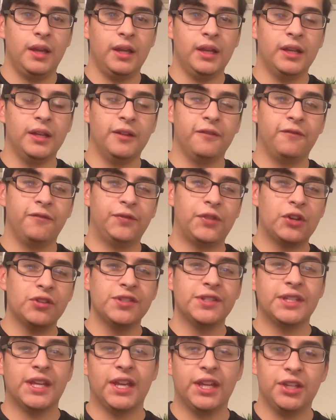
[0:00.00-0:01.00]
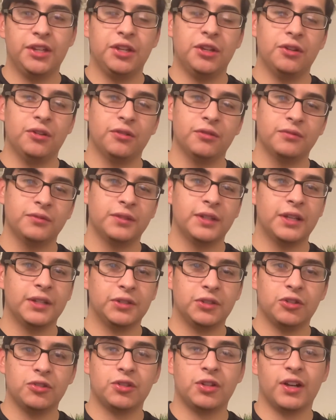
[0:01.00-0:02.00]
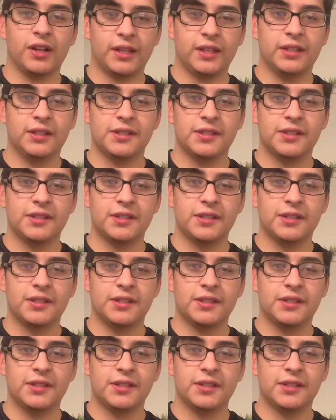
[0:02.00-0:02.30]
if they're saying, that they're talking